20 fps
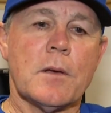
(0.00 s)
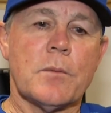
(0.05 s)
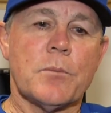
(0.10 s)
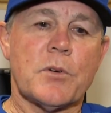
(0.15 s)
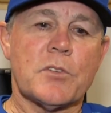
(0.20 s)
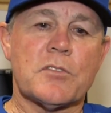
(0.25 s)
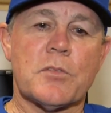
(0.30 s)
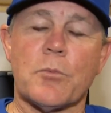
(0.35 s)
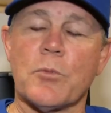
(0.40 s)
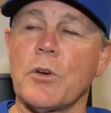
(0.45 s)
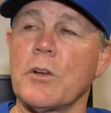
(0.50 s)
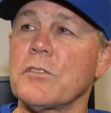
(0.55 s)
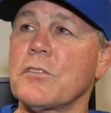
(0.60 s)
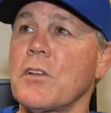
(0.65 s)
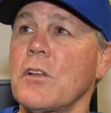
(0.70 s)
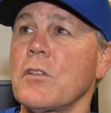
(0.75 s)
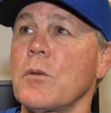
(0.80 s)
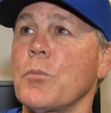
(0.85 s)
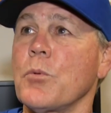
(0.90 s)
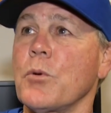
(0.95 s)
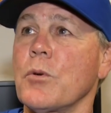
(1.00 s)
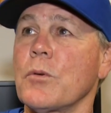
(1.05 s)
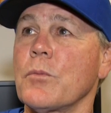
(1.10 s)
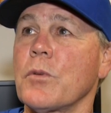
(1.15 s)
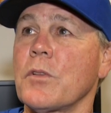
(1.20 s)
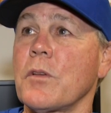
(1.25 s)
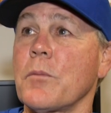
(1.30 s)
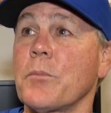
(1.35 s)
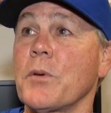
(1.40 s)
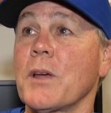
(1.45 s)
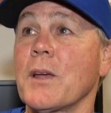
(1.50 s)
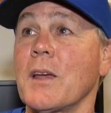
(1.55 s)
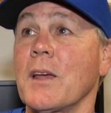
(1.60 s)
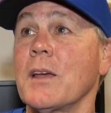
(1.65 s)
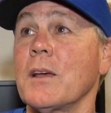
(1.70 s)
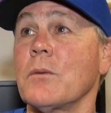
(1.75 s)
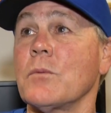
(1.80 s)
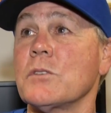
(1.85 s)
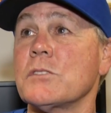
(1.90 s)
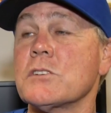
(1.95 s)
put some runs on the board with a big
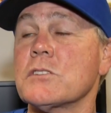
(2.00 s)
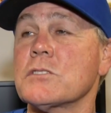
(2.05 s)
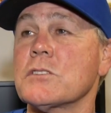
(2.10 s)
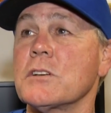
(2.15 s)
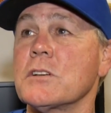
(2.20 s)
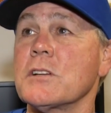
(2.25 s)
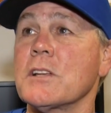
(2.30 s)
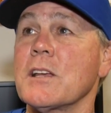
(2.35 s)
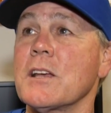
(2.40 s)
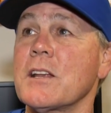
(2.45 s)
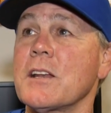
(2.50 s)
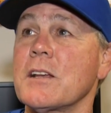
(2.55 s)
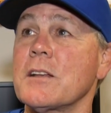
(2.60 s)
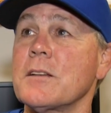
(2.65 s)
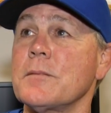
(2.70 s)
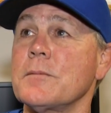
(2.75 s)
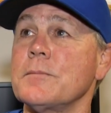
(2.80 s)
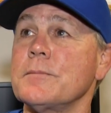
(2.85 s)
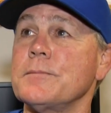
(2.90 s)
hit. We just couldn't get it.